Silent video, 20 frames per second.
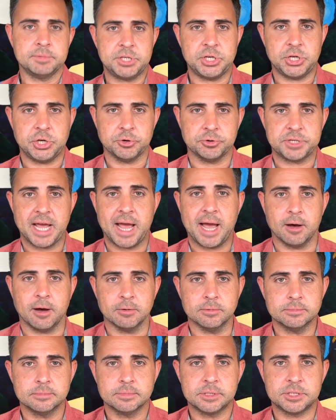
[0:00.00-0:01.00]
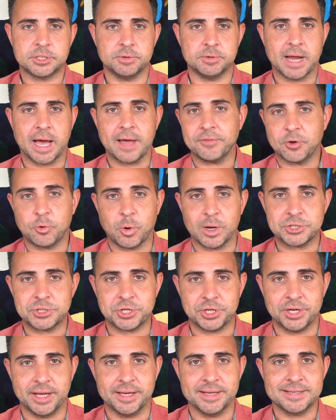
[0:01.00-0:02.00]
to your town. So now the
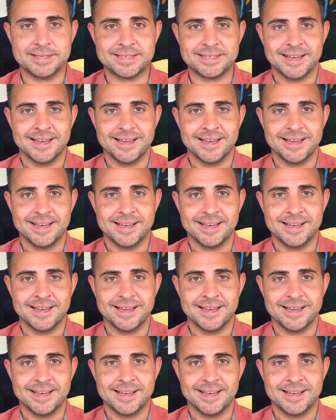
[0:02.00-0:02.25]
question is,